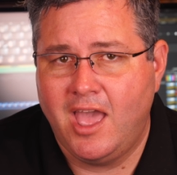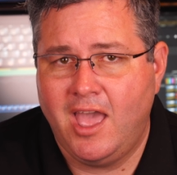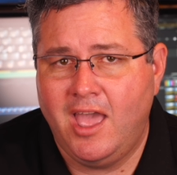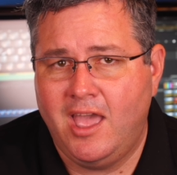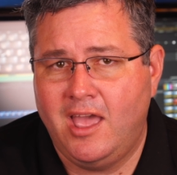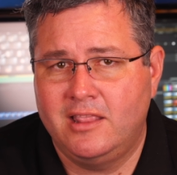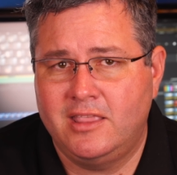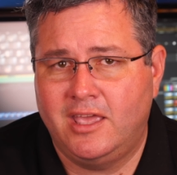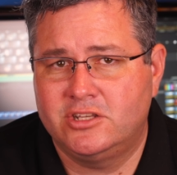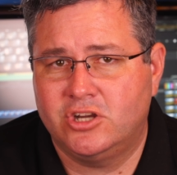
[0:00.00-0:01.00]

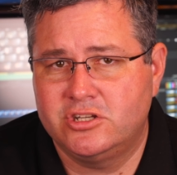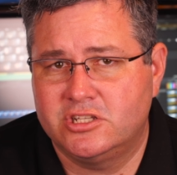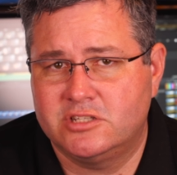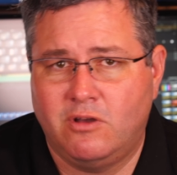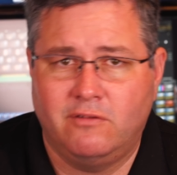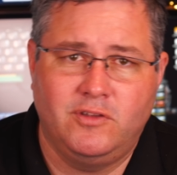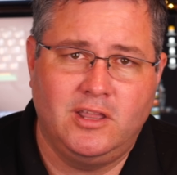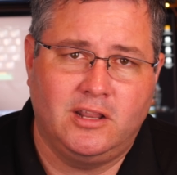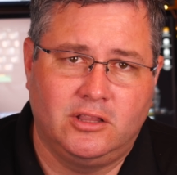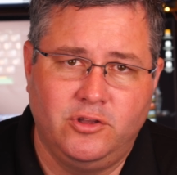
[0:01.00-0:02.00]
And they charge you a small fee.
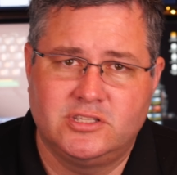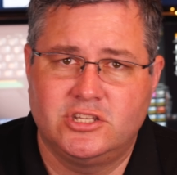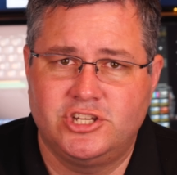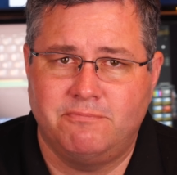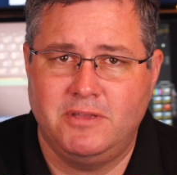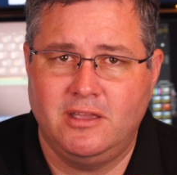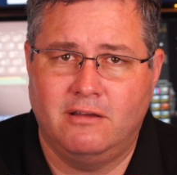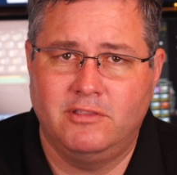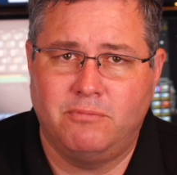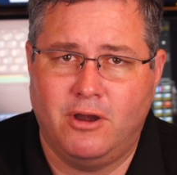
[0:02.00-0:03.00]
It includes the shipping
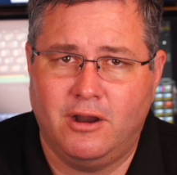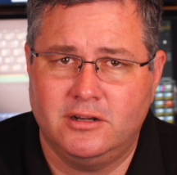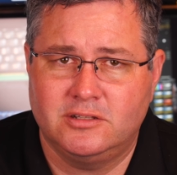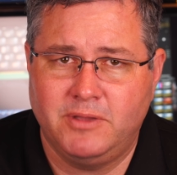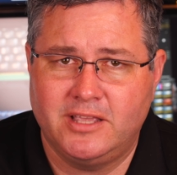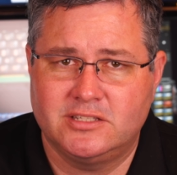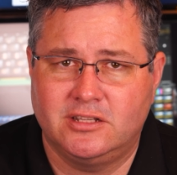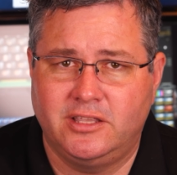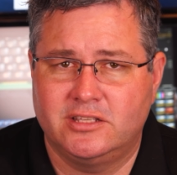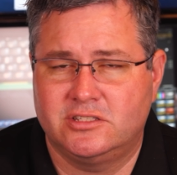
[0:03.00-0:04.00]
of the part.
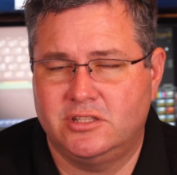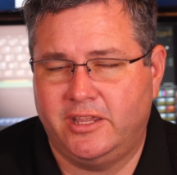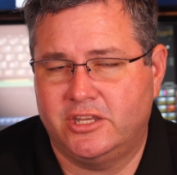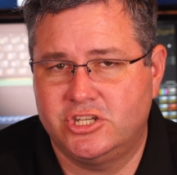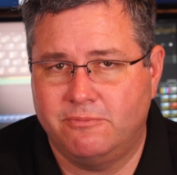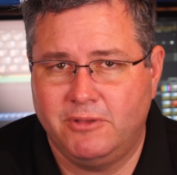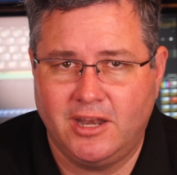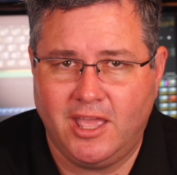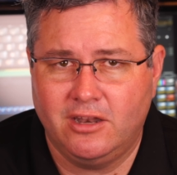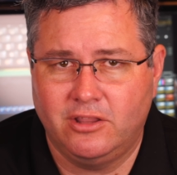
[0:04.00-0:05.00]
Basically, it's like a shipping
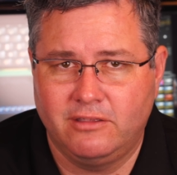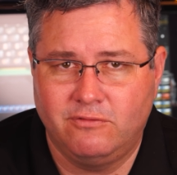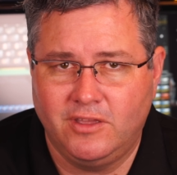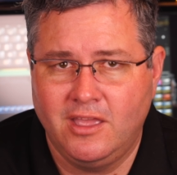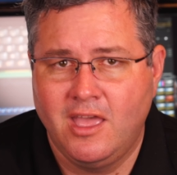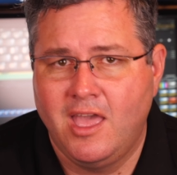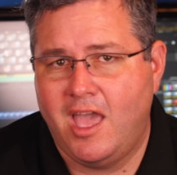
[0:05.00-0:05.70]
and handling fee.